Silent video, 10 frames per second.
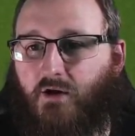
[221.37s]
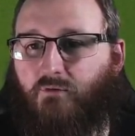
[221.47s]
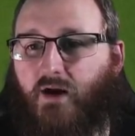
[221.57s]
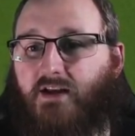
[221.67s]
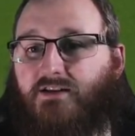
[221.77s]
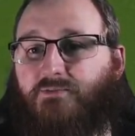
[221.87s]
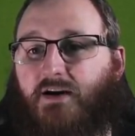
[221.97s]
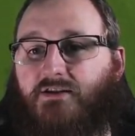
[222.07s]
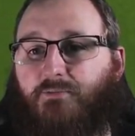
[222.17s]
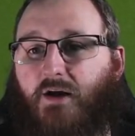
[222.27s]
Reigns has
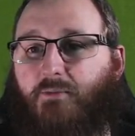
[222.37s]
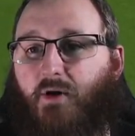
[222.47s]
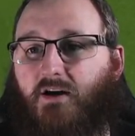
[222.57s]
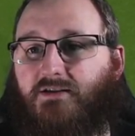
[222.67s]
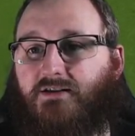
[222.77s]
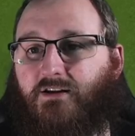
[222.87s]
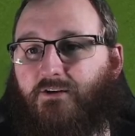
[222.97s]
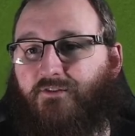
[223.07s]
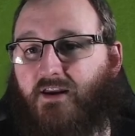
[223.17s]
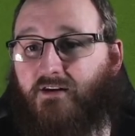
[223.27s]
managed to break past the
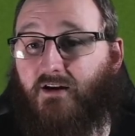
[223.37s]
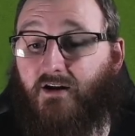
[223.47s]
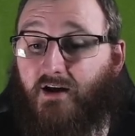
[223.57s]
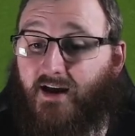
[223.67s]
defender.